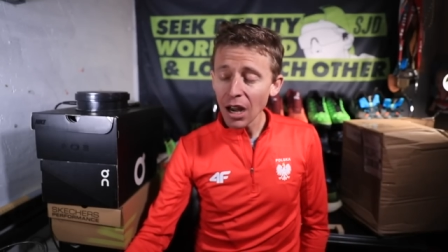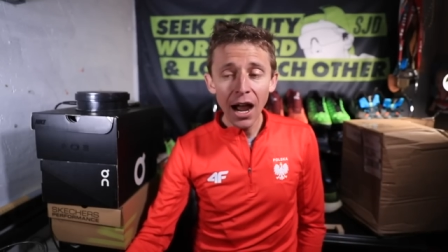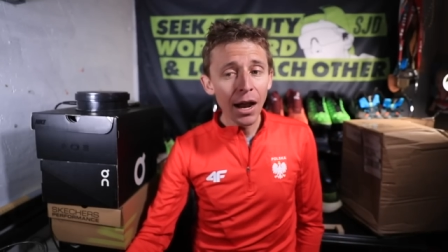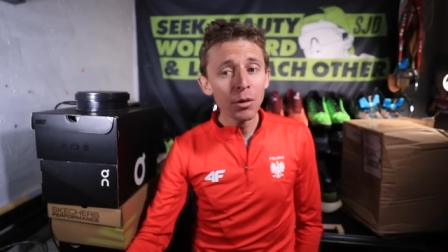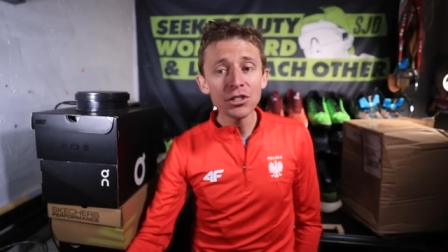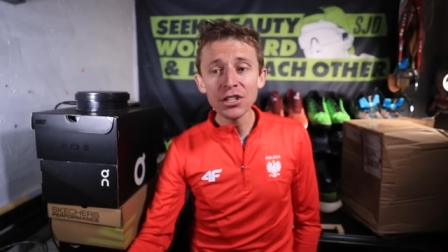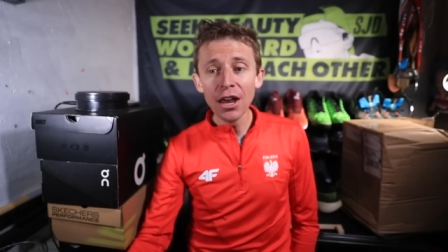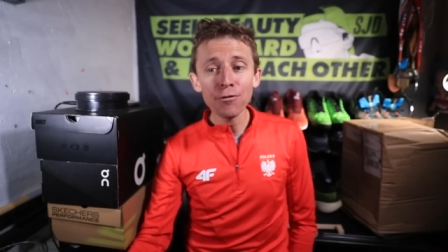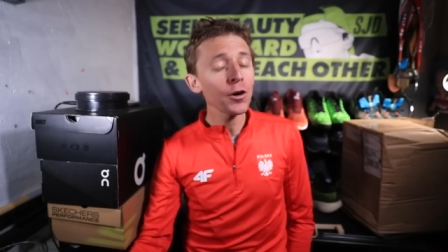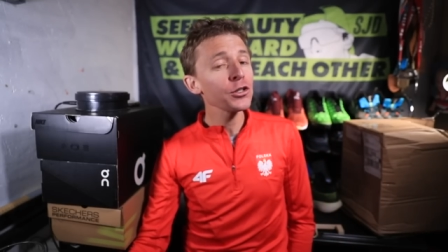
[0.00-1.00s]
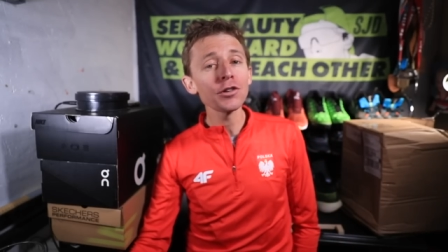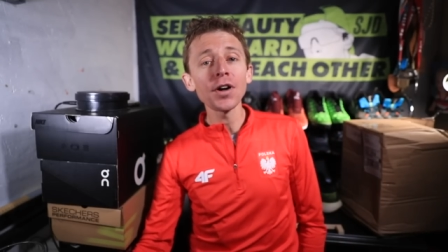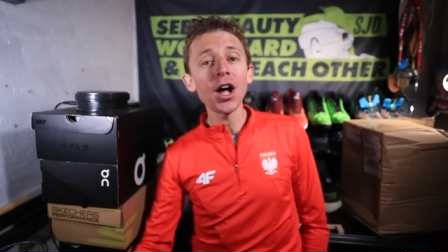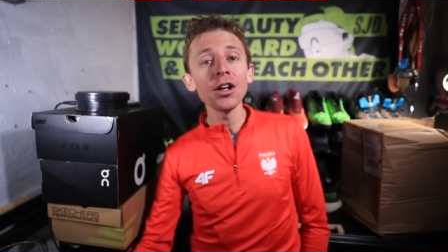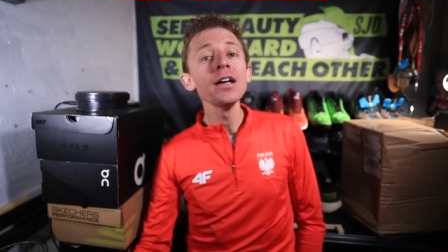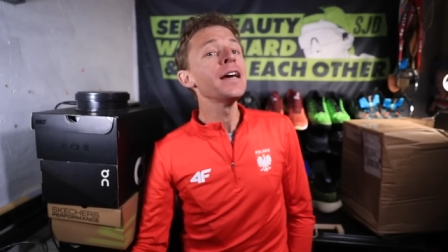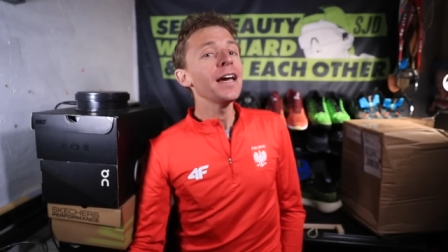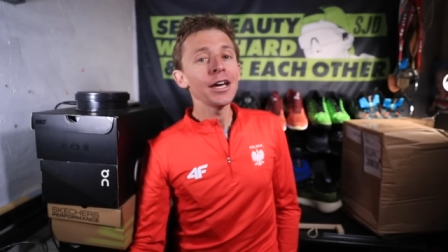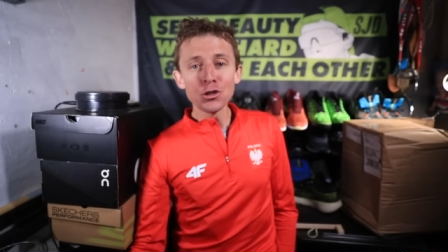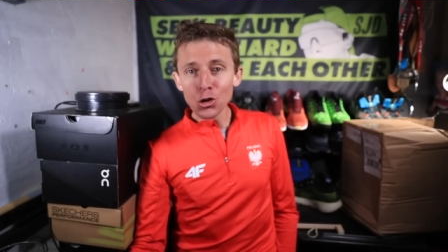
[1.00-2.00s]
I would say, first of all,
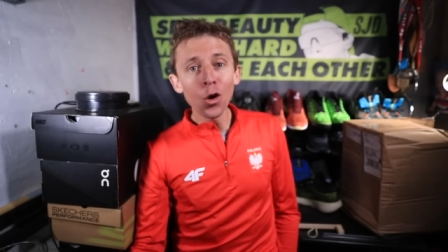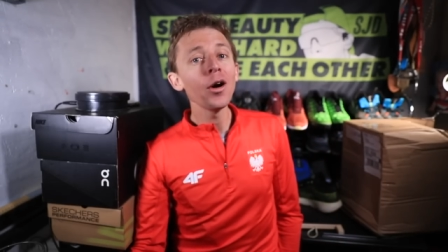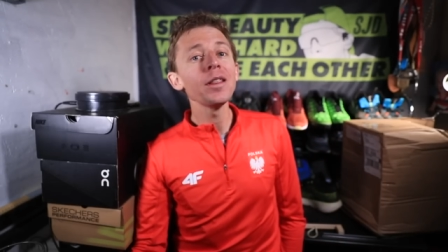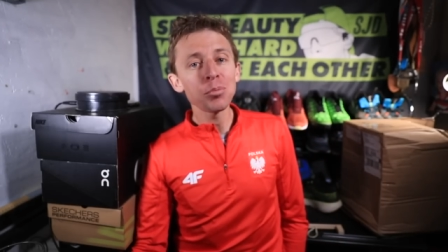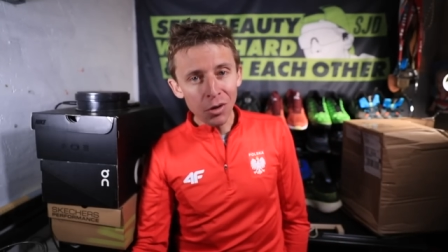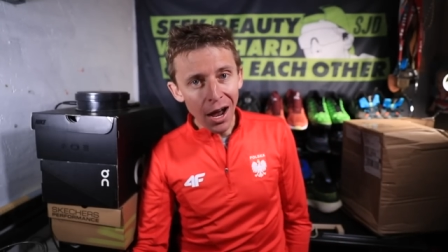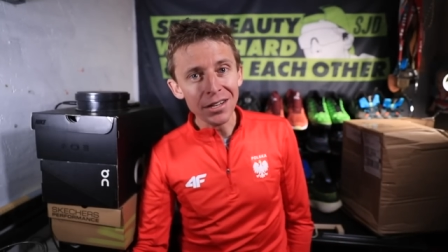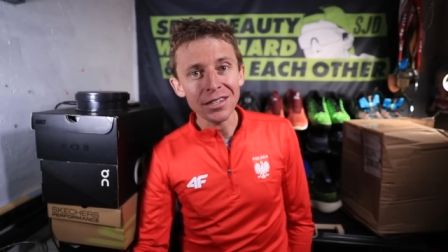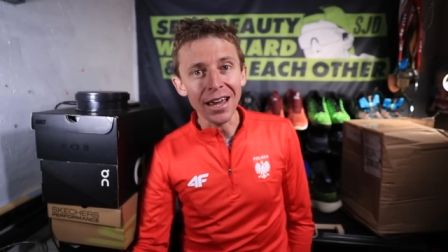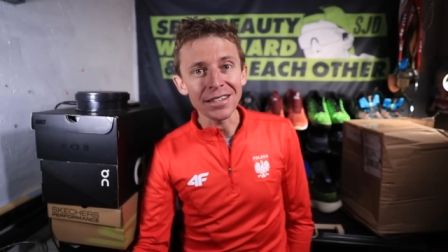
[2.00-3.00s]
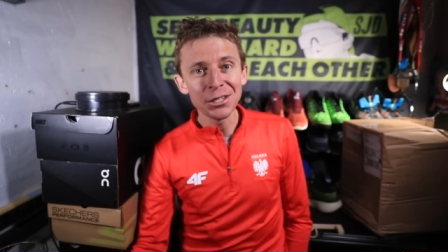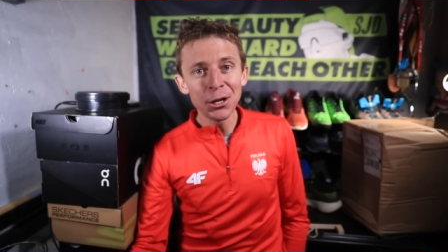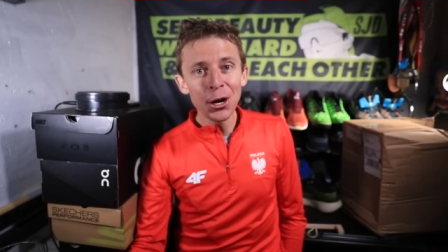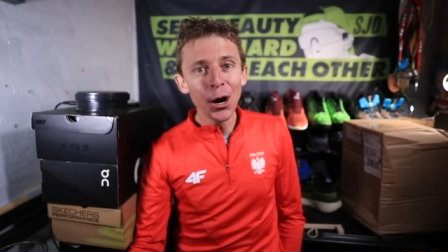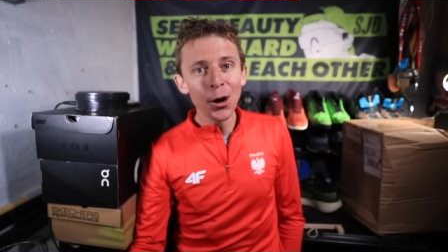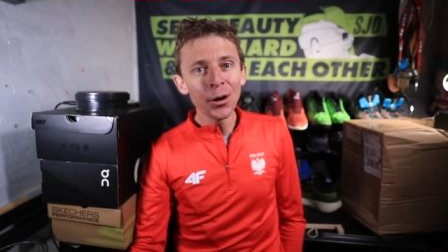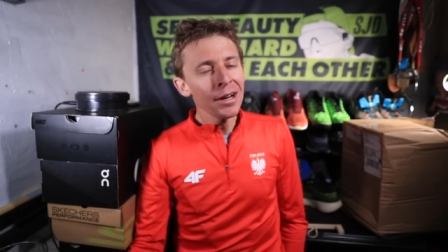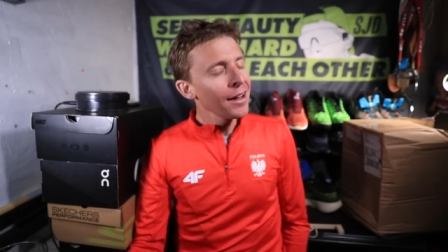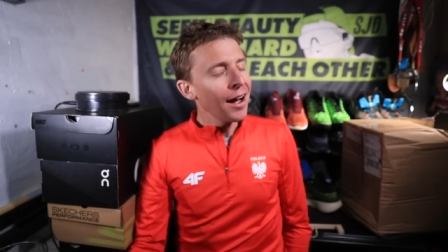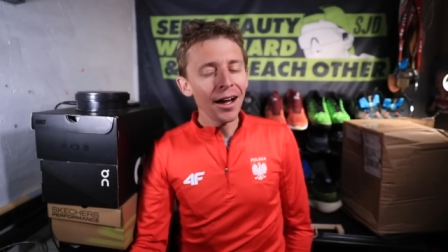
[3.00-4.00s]
enjoy the process. You know,
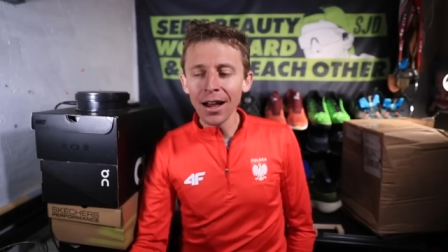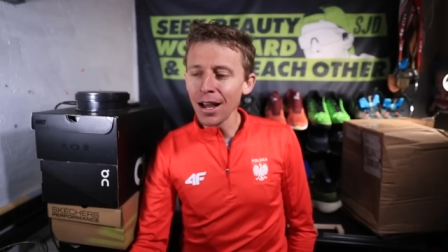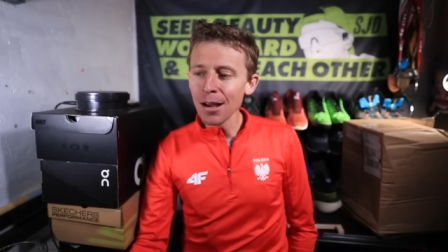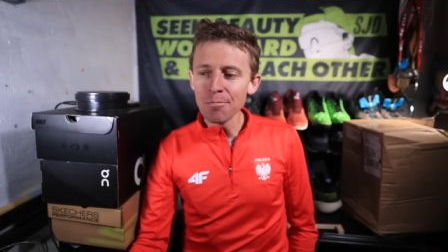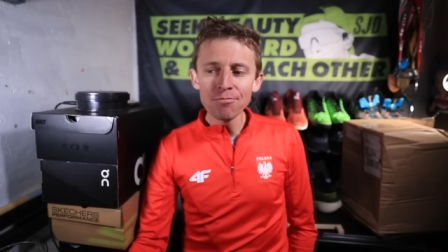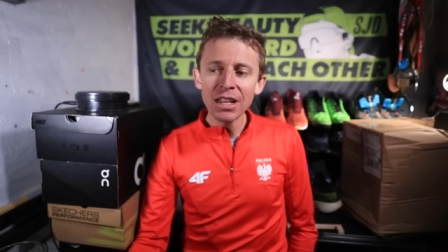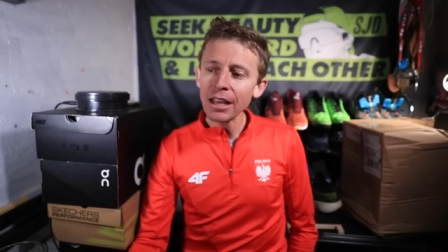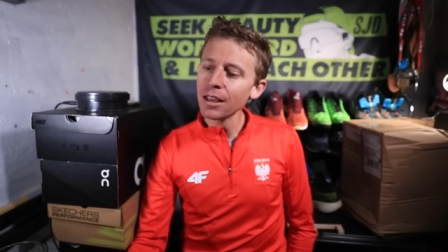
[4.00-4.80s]
um,